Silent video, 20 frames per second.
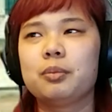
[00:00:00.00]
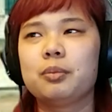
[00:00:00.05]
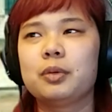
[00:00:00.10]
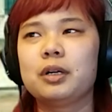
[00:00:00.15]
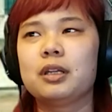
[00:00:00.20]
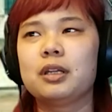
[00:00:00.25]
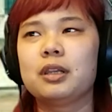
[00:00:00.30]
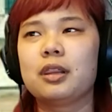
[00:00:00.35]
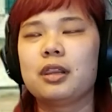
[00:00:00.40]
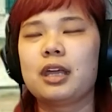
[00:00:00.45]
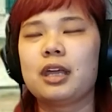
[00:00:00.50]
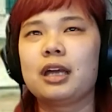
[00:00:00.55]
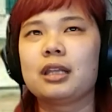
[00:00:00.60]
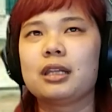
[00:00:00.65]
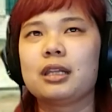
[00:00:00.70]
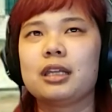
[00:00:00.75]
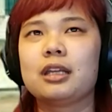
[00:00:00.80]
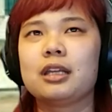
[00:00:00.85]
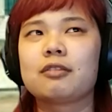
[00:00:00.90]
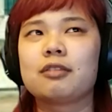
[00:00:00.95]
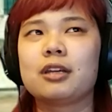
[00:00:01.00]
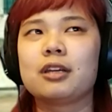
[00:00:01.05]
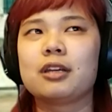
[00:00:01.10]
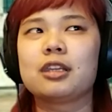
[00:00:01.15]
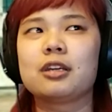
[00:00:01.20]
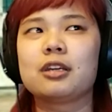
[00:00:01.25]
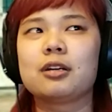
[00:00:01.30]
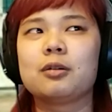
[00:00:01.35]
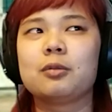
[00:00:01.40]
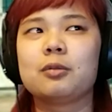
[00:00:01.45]
But that link
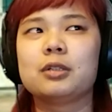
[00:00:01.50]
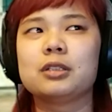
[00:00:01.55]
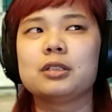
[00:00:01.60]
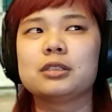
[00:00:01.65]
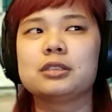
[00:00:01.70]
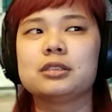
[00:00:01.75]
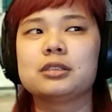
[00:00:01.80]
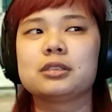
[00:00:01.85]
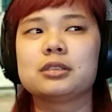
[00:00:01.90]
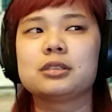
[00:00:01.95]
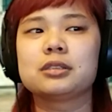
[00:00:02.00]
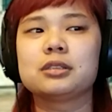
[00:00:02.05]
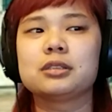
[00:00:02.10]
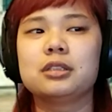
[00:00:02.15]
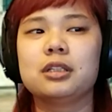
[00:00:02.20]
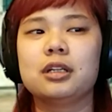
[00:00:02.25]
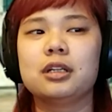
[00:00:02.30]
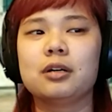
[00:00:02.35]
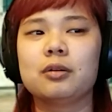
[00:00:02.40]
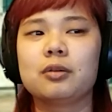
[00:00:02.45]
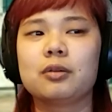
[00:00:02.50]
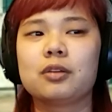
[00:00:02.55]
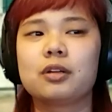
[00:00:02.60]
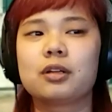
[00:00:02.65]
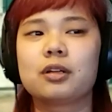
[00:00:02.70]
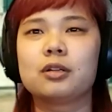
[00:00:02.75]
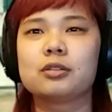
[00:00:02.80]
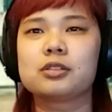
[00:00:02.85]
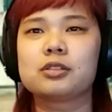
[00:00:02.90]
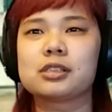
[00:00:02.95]
right there was,
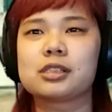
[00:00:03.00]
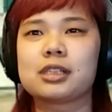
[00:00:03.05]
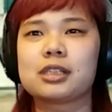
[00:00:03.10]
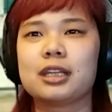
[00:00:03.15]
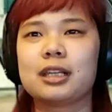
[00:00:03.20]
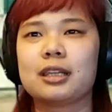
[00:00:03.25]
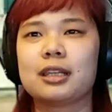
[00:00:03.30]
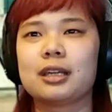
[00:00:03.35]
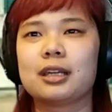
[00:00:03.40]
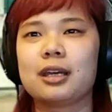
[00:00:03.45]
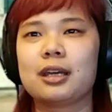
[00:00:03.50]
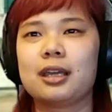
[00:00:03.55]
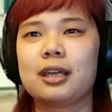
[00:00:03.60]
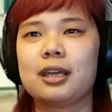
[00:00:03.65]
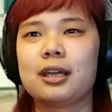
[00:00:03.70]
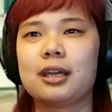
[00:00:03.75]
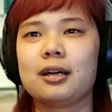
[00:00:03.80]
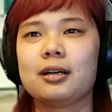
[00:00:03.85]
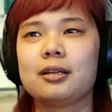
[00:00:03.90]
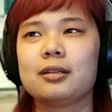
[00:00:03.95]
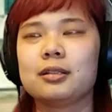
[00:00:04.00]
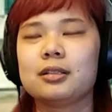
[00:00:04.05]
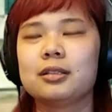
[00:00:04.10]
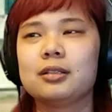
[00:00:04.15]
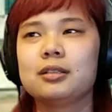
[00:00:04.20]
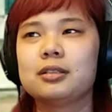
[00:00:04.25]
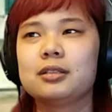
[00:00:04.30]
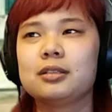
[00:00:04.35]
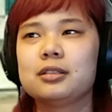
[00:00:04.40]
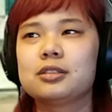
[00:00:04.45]
the closest thing that I had
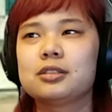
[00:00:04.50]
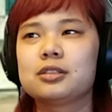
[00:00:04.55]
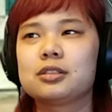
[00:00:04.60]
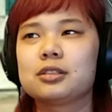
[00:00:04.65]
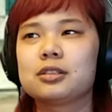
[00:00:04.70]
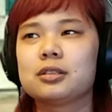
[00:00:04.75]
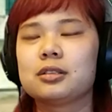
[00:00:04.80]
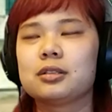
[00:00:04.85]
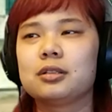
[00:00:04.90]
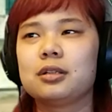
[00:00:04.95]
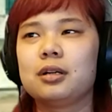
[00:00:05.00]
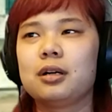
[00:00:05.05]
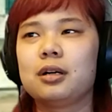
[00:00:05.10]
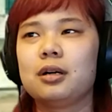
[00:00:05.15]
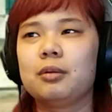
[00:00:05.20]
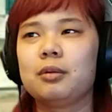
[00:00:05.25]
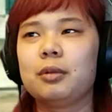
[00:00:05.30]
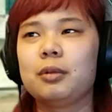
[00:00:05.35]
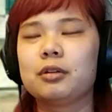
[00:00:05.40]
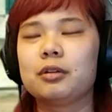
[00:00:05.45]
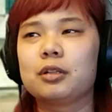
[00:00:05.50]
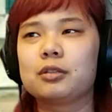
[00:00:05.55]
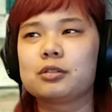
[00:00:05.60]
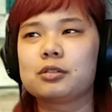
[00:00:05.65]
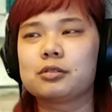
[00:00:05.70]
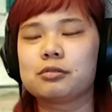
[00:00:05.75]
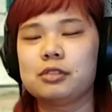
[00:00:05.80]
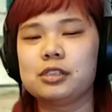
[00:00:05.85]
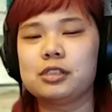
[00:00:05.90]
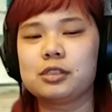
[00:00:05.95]
to, and
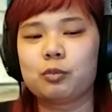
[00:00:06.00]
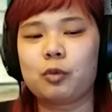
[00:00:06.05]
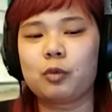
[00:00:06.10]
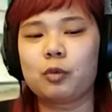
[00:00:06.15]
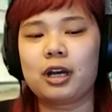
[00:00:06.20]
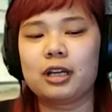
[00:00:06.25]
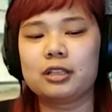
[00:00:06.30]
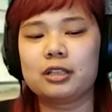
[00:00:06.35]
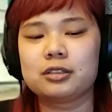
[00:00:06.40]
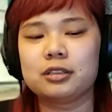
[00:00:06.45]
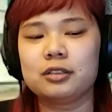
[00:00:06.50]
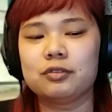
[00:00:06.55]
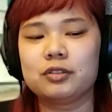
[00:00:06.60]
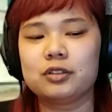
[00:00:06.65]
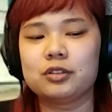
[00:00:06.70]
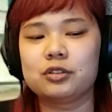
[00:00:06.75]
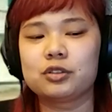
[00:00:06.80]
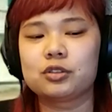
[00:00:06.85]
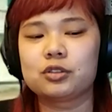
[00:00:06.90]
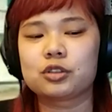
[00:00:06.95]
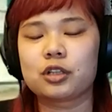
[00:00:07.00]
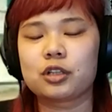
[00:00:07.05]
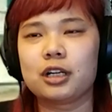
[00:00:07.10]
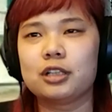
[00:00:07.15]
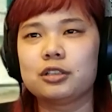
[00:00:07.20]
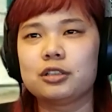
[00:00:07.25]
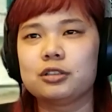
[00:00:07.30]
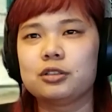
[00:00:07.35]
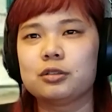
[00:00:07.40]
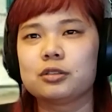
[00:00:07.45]
closest reason why to even
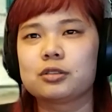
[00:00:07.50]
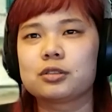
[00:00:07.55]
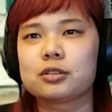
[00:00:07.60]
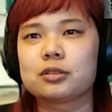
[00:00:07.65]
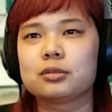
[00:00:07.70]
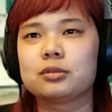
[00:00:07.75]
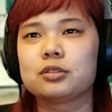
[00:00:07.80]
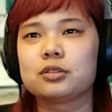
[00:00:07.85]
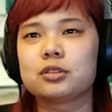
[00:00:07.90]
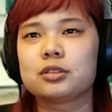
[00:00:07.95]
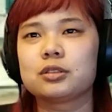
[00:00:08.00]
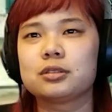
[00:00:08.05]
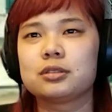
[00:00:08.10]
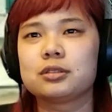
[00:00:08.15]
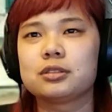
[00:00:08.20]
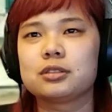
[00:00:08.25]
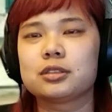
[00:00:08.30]
try to do a search.